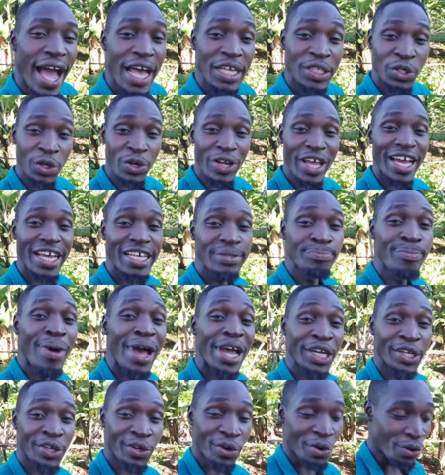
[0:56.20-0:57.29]
As you guys
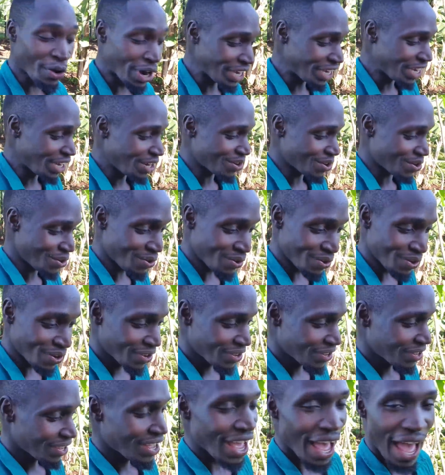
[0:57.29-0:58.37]
might already know,
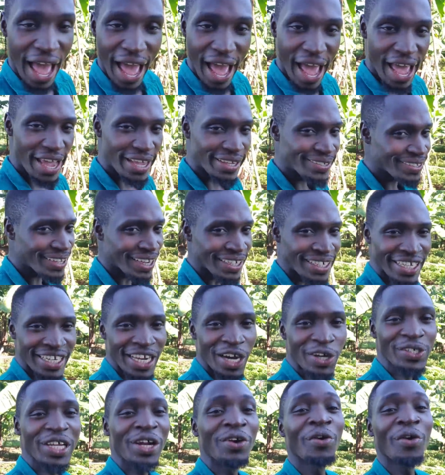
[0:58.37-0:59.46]
I started
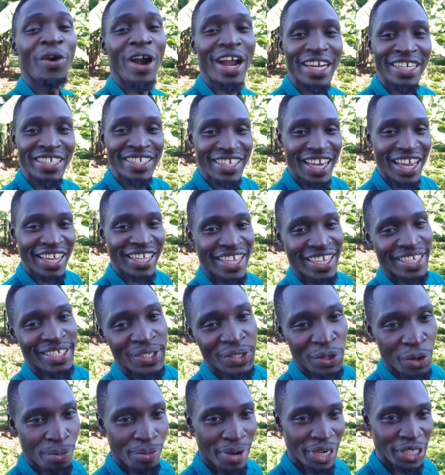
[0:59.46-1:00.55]
out a rant
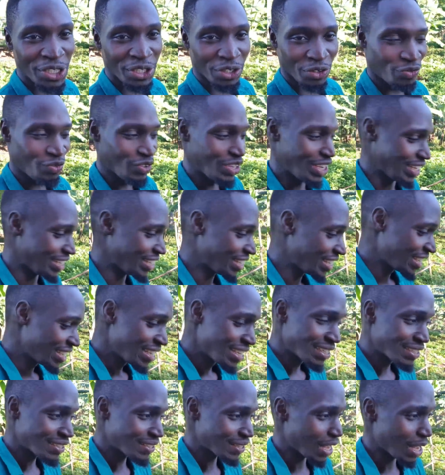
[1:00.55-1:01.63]
against commercial feed
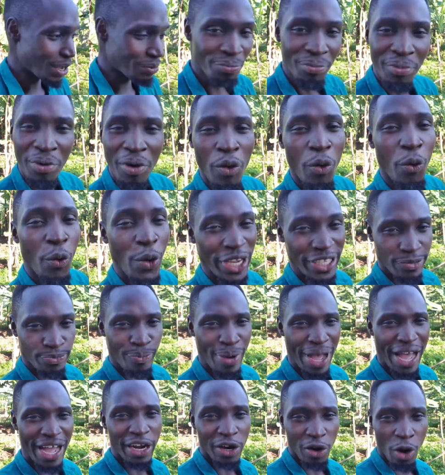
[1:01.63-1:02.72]
some weeks
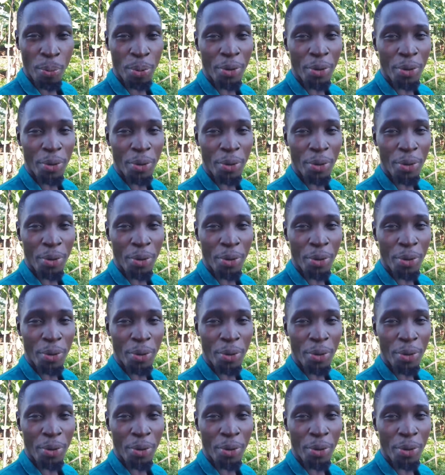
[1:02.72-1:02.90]
back, or